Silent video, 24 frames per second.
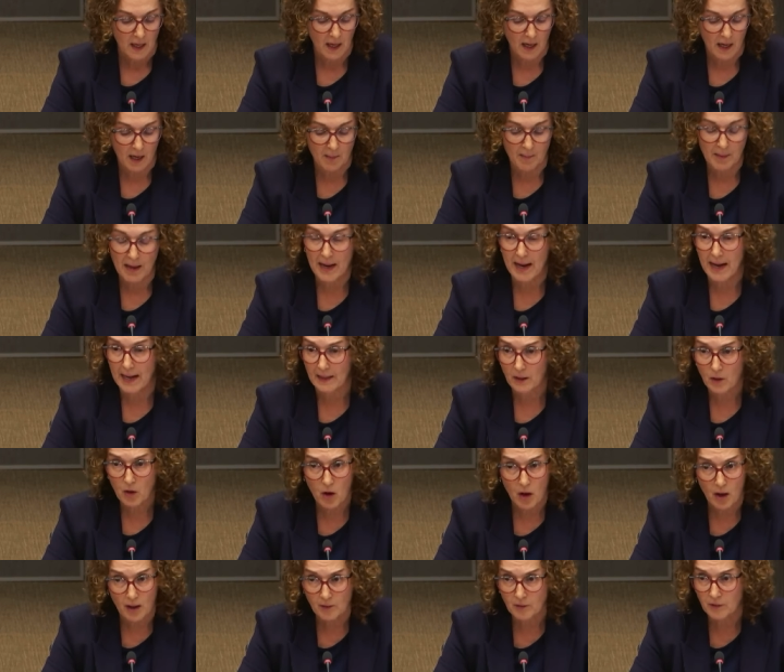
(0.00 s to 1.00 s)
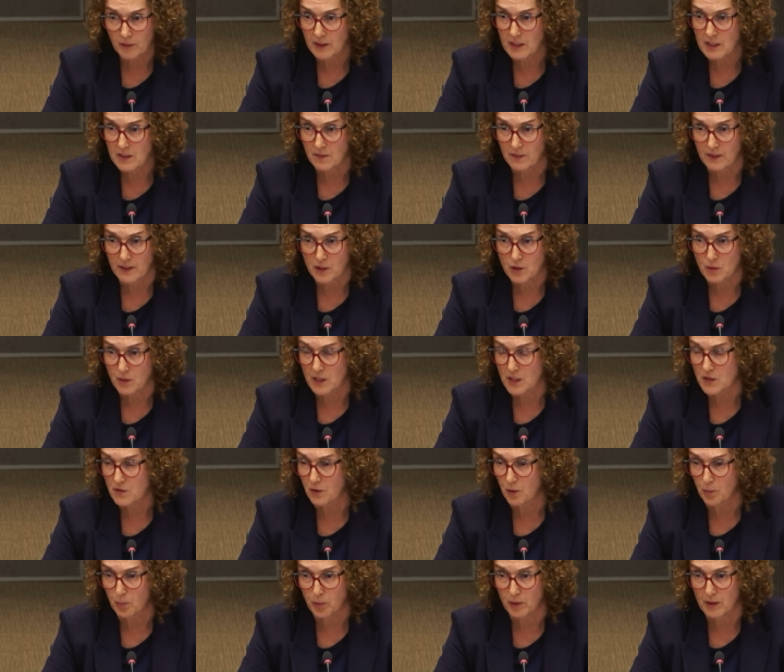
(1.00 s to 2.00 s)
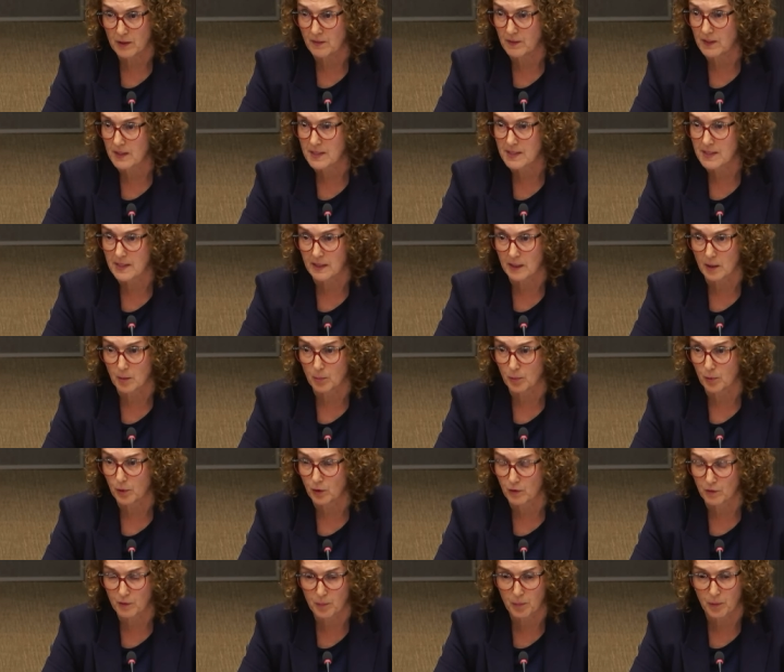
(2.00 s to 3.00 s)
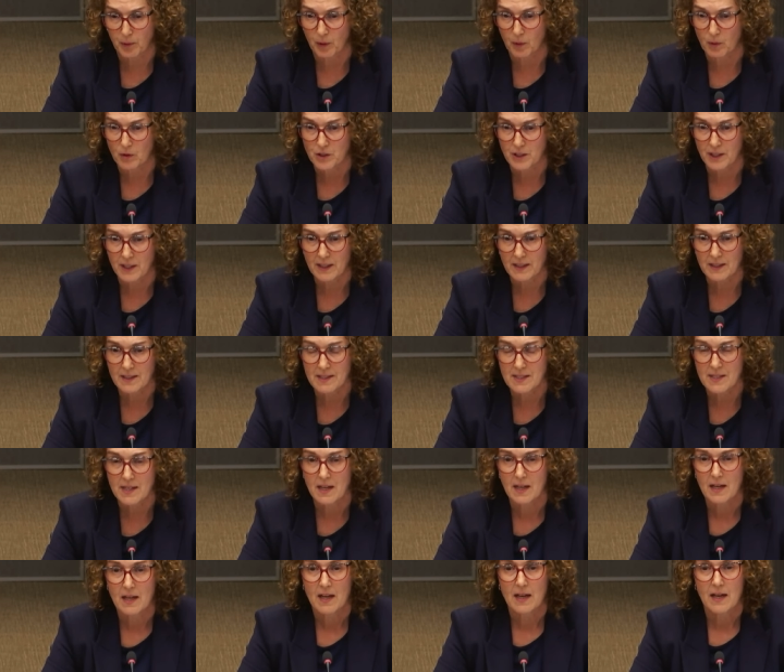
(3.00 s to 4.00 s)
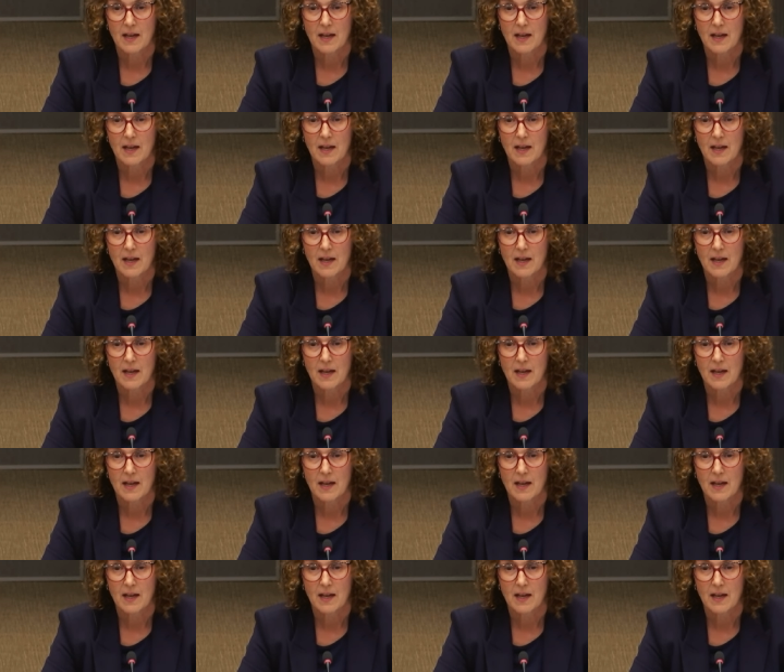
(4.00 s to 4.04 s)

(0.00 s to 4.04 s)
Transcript: um, and conflict of interest for previously approved projects.